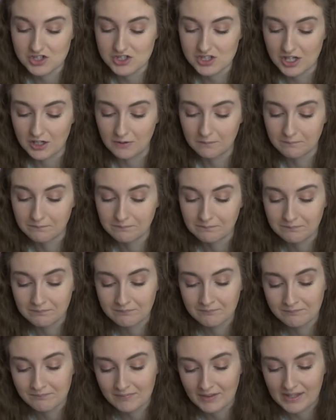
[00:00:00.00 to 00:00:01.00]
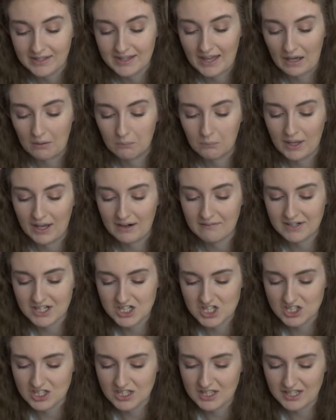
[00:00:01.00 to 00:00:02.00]
So yeah, we are
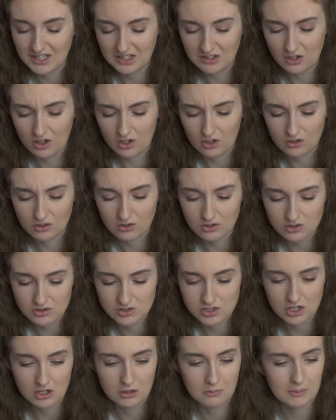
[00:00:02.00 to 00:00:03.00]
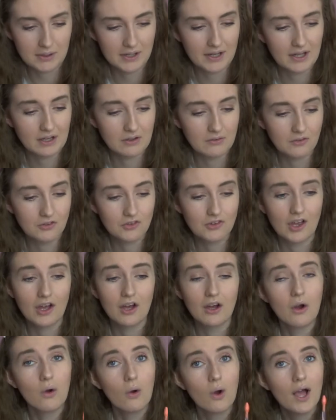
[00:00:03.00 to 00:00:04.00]
actually in October now,
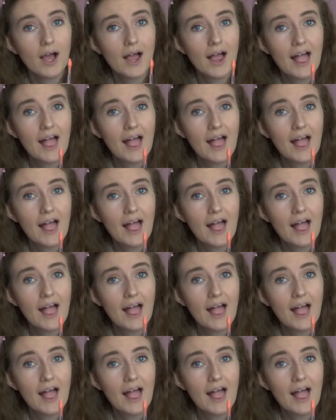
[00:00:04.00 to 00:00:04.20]
so